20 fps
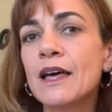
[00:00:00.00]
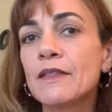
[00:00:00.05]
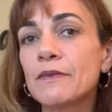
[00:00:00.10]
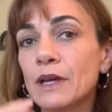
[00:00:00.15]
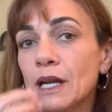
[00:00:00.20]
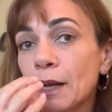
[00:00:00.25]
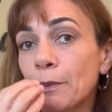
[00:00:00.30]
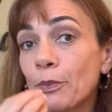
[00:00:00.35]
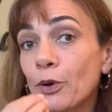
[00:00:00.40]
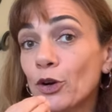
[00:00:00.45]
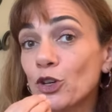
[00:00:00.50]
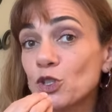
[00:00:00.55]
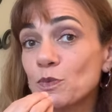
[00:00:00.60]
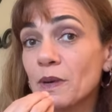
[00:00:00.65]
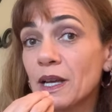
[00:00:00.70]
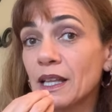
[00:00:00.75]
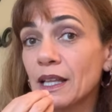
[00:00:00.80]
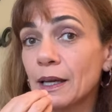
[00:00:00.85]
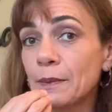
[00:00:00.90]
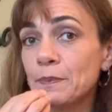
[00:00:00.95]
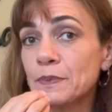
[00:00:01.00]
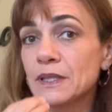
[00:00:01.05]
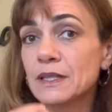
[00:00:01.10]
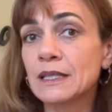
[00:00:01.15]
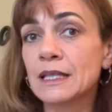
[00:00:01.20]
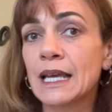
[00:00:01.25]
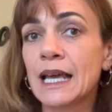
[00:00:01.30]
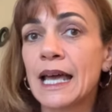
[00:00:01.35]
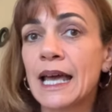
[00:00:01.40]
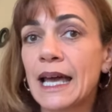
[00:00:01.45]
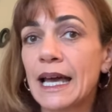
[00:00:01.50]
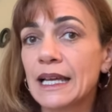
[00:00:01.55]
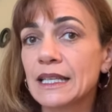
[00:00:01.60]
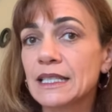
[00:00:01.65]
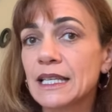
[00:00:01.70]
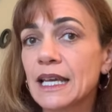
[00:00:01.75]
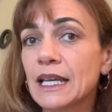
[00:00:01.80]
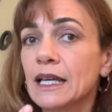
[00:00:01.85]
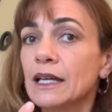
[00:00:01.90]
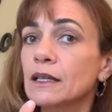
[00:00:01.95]
Then I purse my lips and
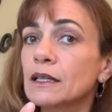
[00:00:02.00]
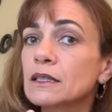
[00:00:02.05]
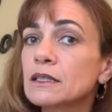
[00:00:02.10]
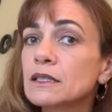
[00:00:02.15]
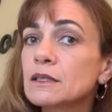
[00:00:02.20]
take a